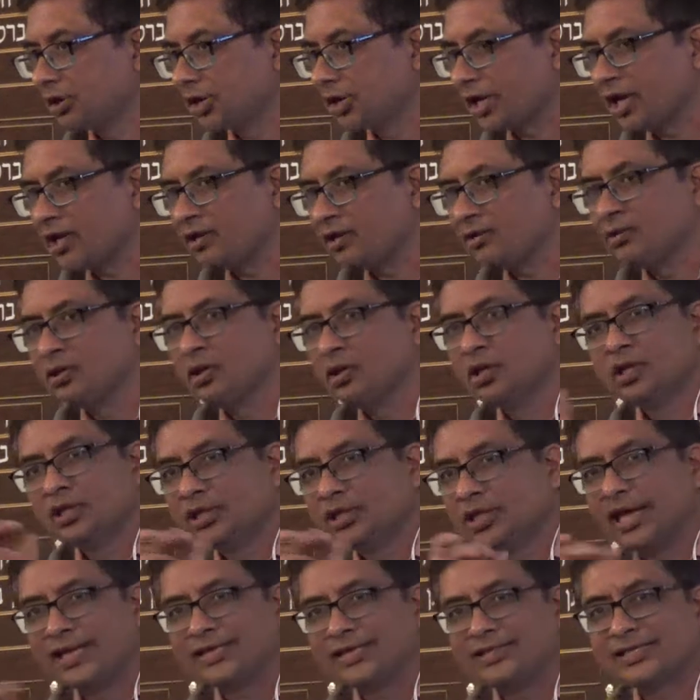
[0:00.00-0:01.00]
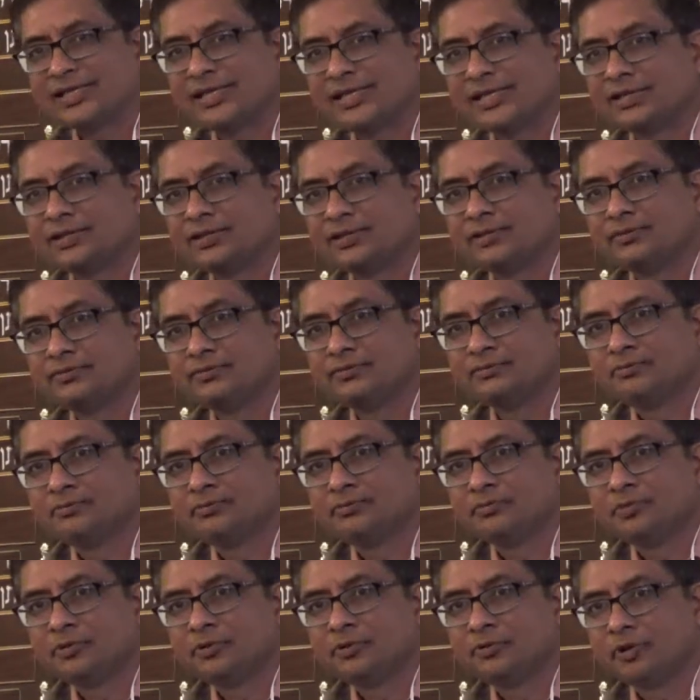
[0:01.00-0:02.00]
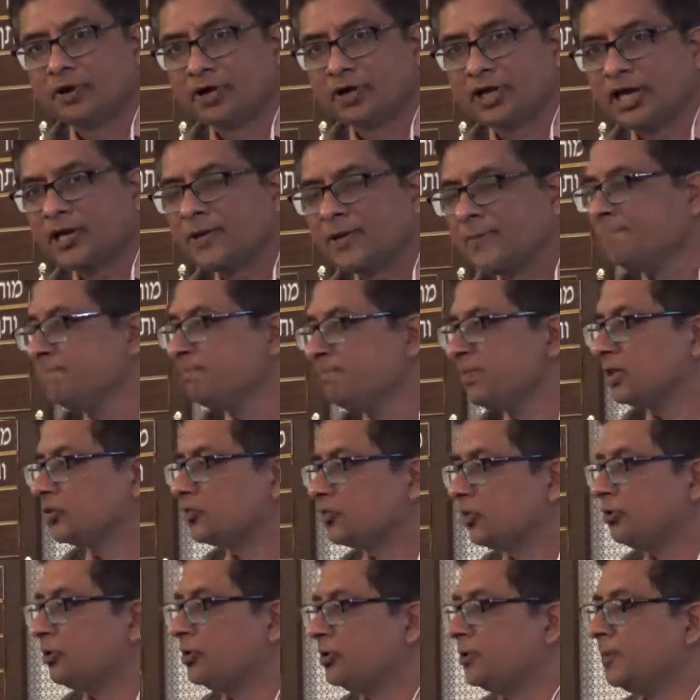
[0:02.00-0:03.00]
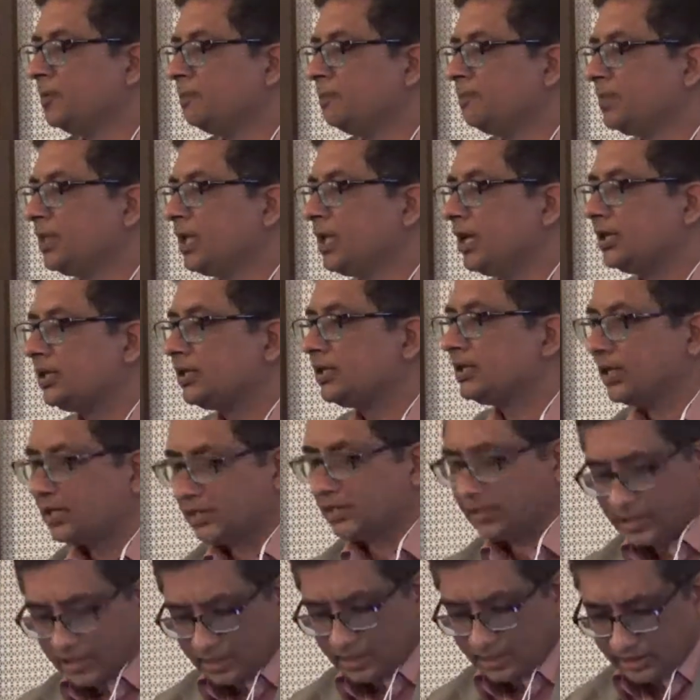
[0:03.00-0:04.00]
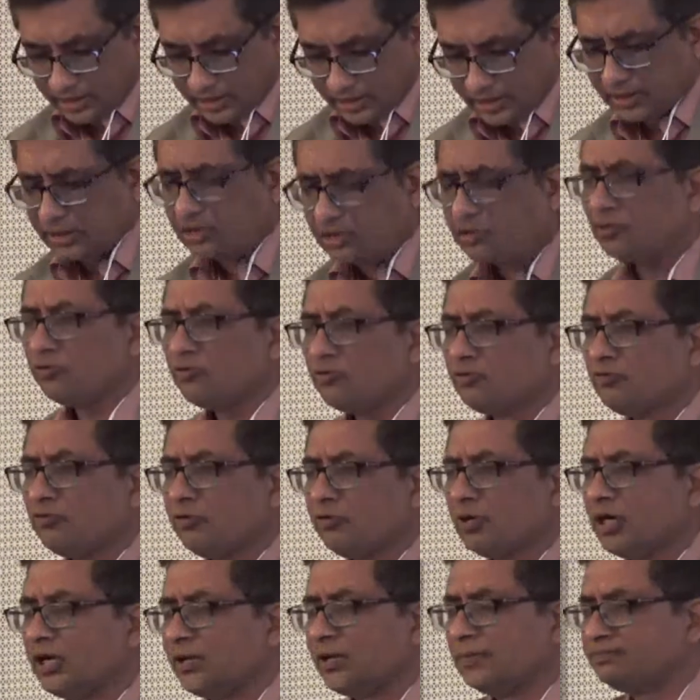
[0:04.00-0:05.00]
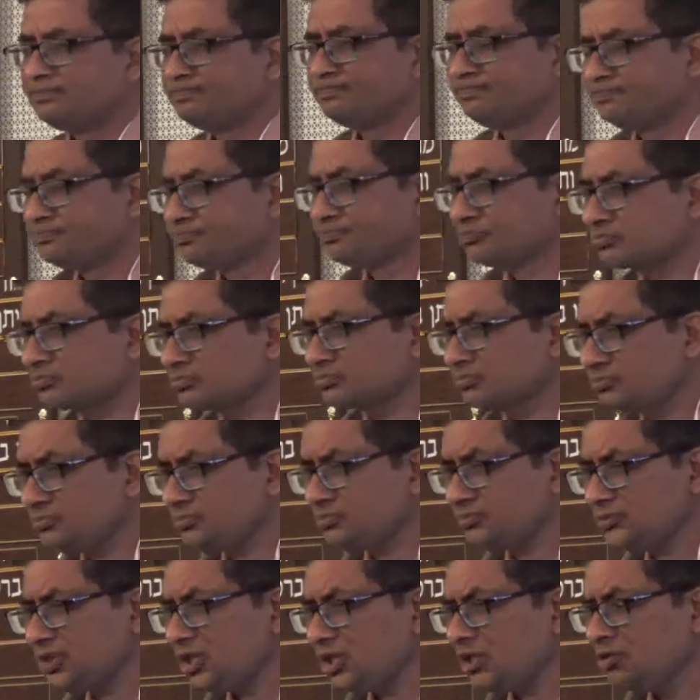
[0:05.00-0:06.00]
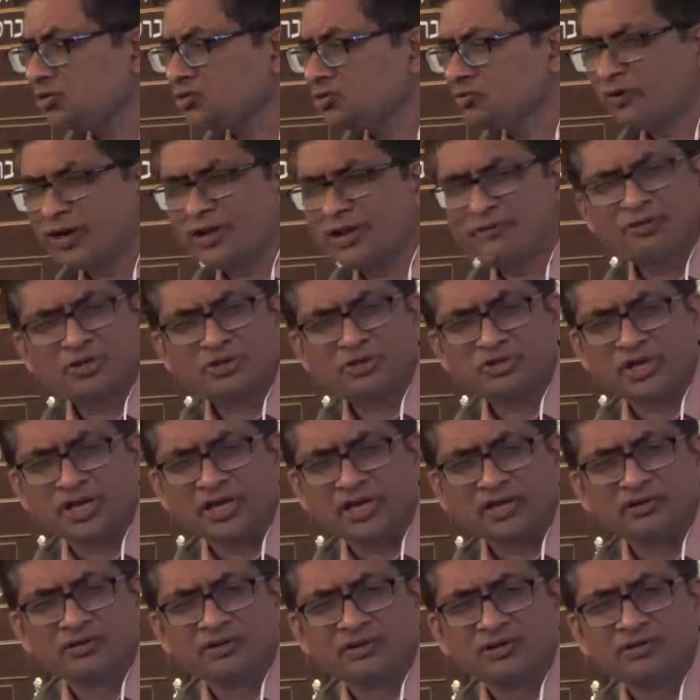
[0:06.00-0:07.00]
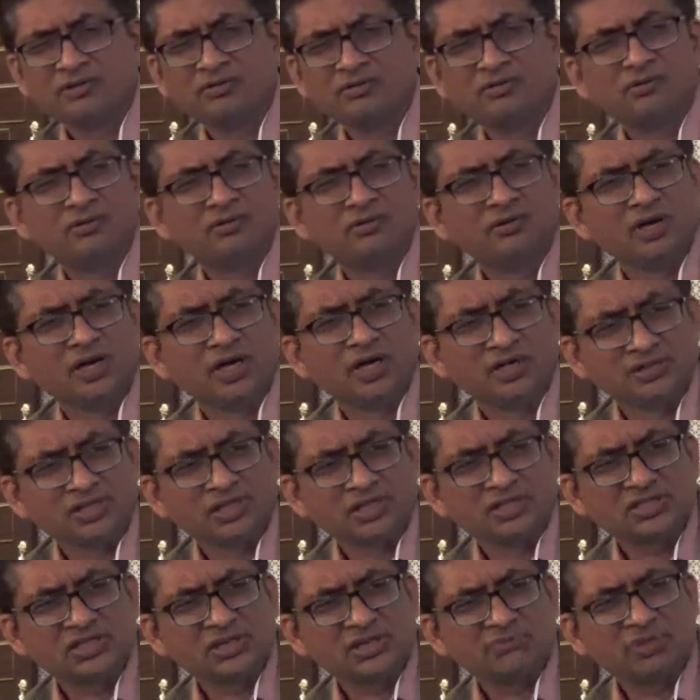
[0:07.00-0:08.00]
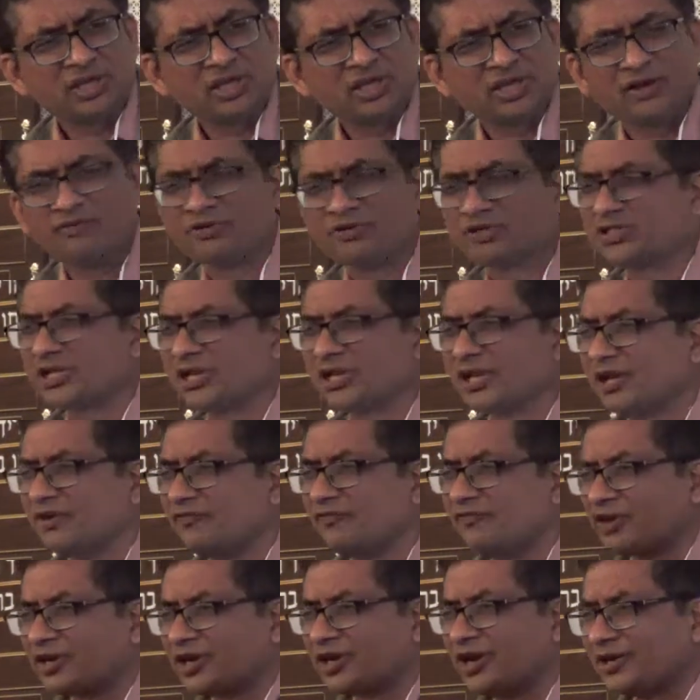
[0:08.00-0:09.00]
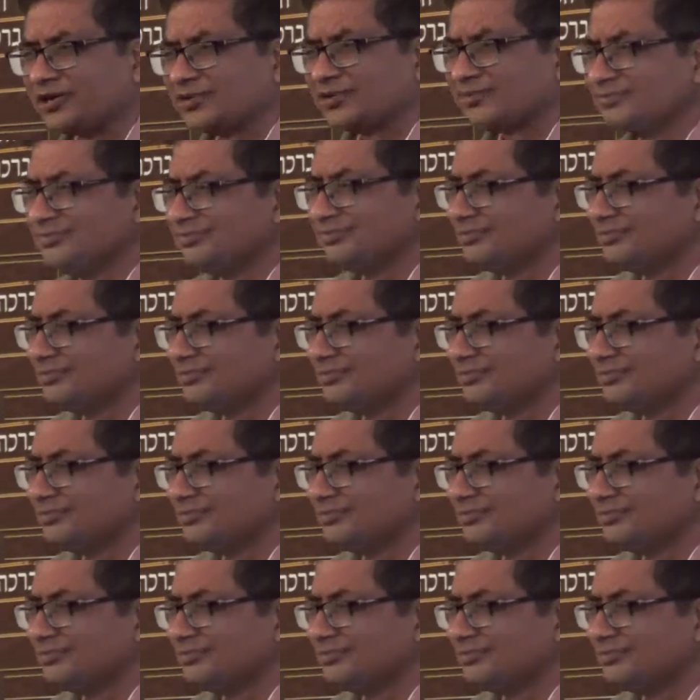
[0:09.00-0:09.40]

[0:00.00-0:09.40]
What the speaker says: Okay, that's it. Okay, so you know, so what I was saying, something I was saying, I forgot.